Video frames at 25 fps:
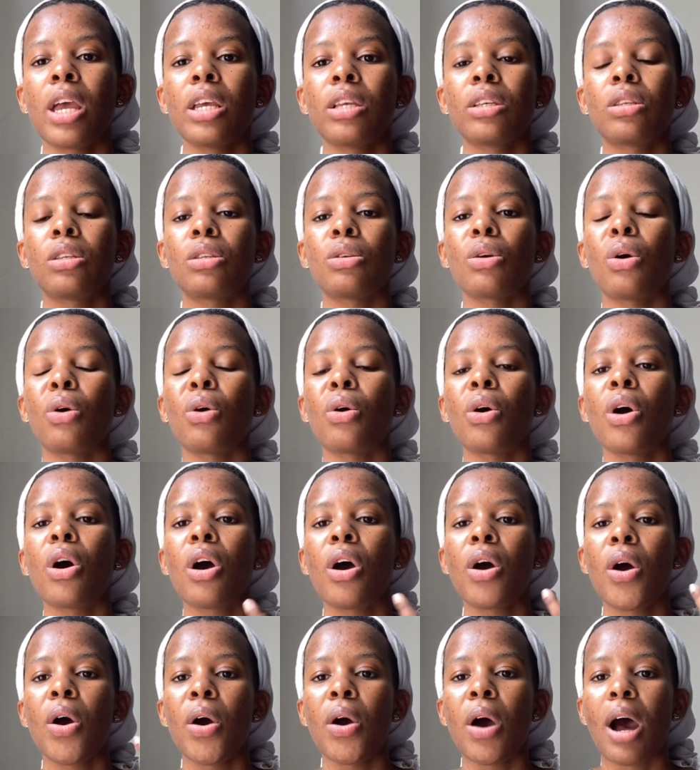So
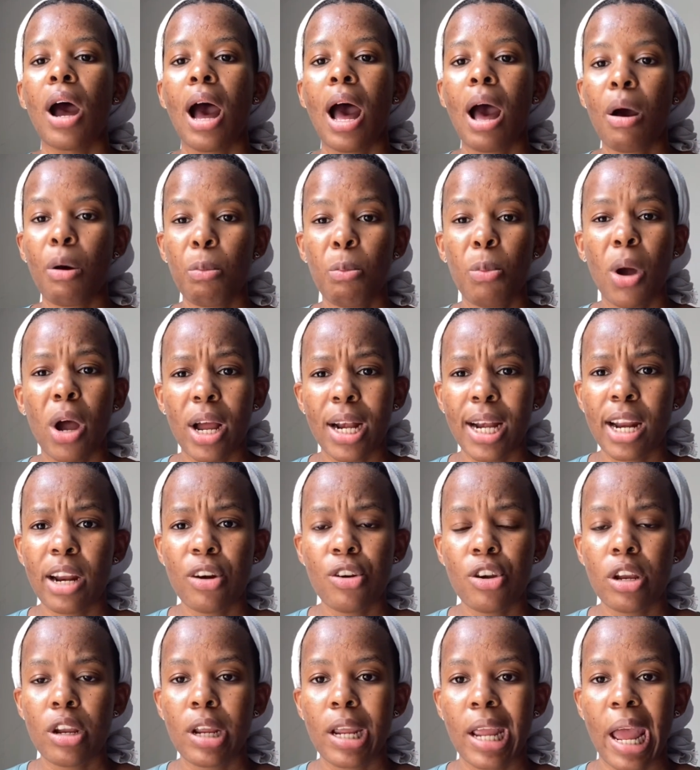I'm gonna
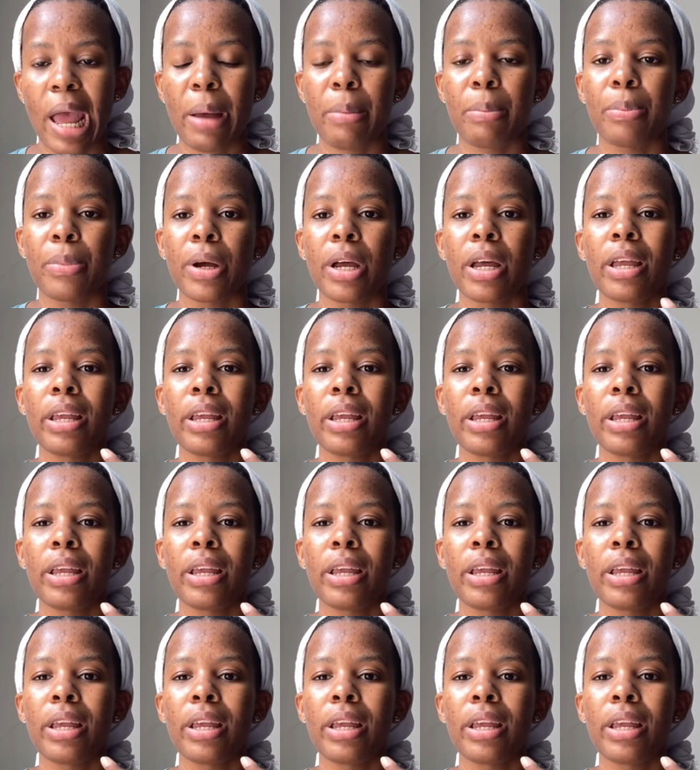recap.